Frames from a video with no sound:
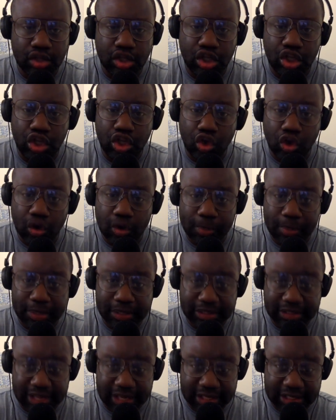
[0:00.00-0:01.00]
your
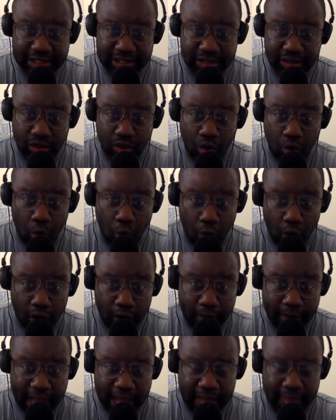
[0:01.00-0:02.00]
position,
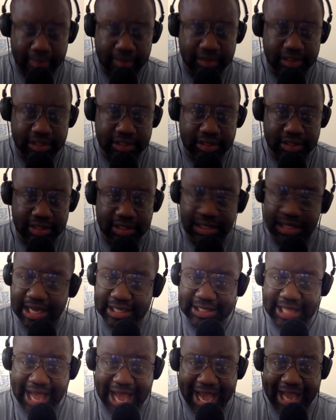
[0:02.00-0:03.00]
quarterback position,
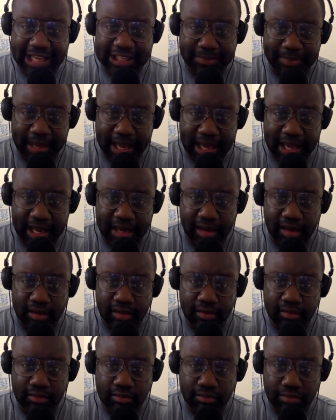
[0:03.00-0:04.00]
is the highest paid
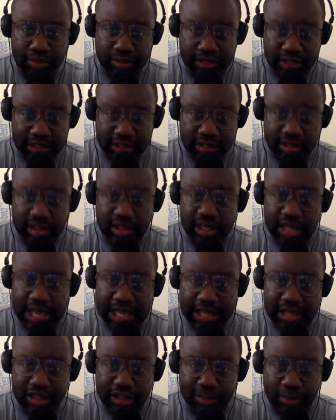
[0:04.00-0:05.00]
position
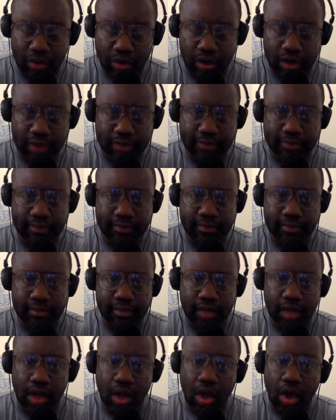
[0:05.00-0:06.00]
in the sport.
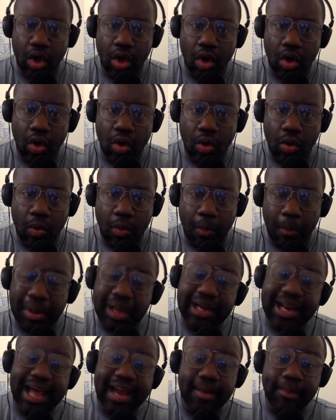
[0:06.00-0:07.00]

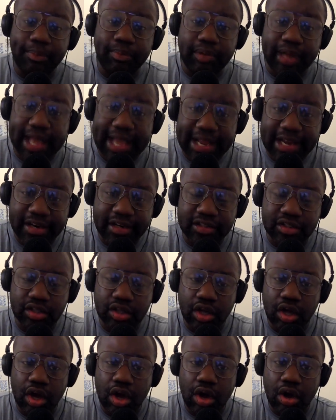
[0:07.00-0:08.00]
But a lot of players
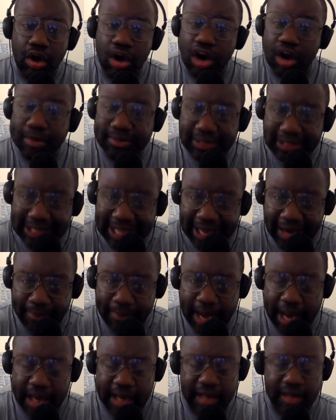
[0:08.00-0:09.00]
are upset
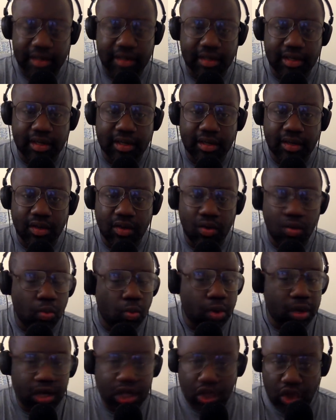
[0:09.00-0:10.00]
about it.
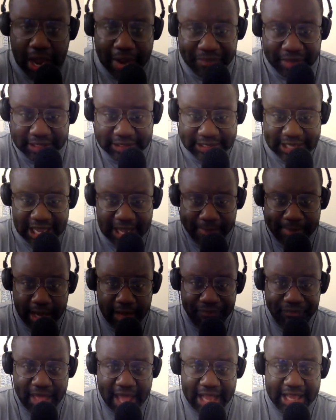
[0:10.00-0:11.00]
What do you have to say
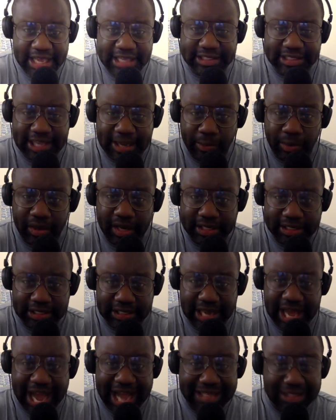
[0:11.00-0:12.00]
about that? He said, well,
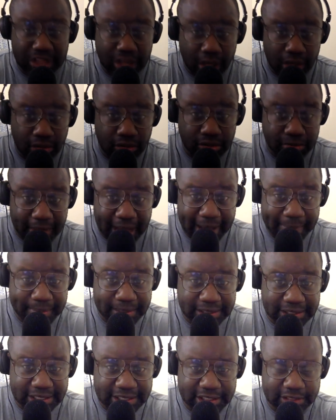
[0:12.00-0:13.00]
listen, I chose my
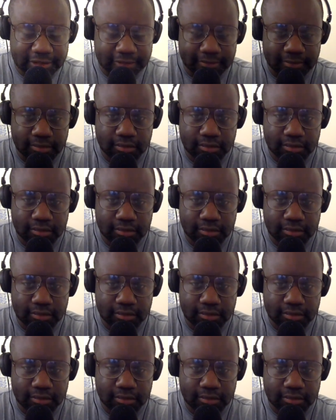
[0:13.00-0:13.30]
position.